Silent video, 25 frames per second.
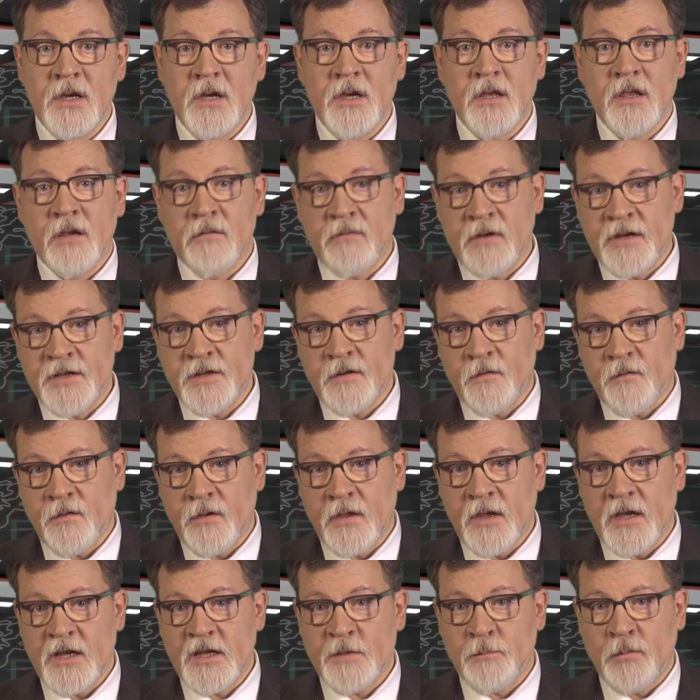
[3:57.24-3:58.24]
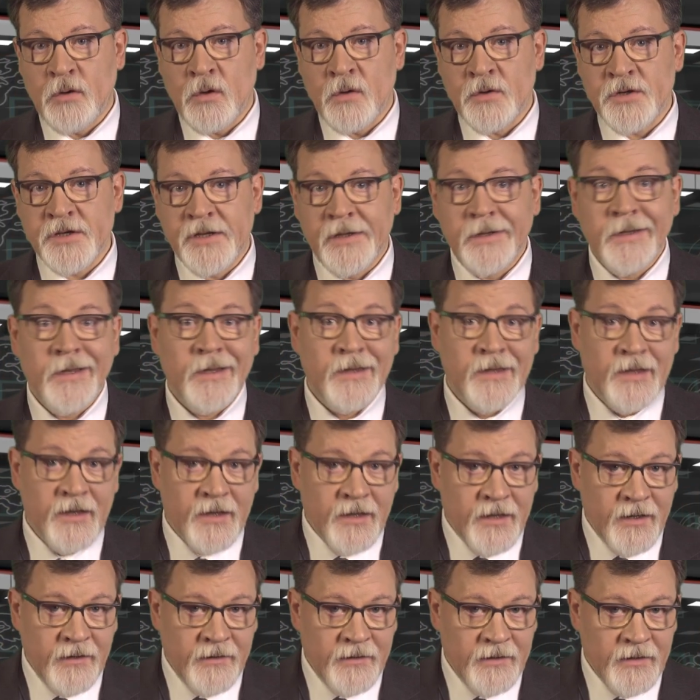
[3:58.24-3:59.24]
The reason for the explosion,
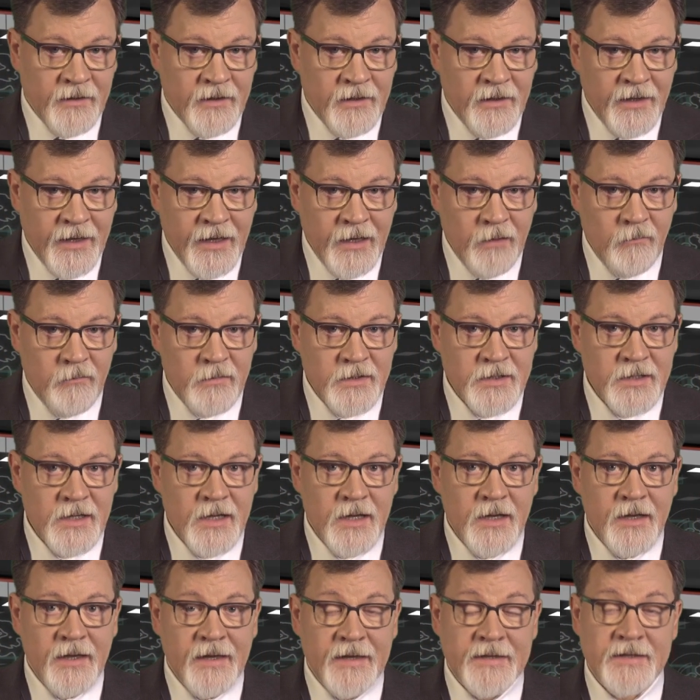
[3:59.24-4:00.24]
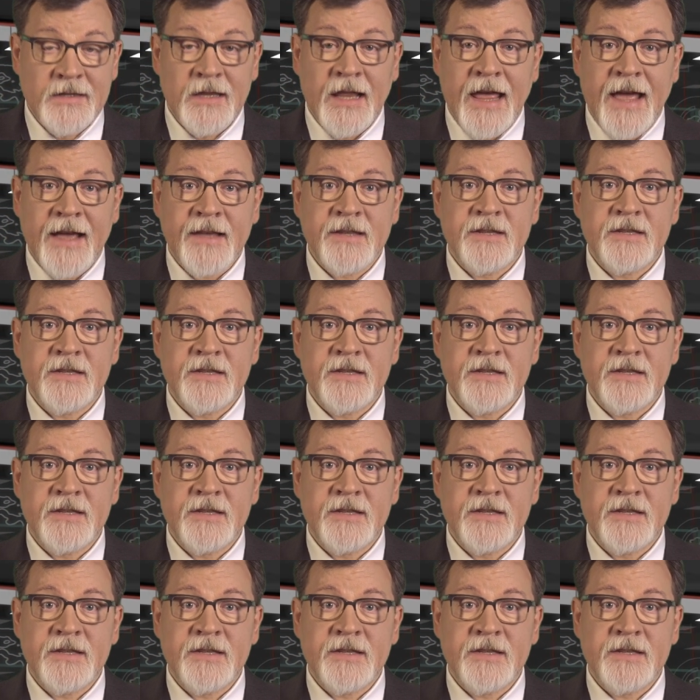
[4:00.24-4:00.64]
Nikitin claims, is lax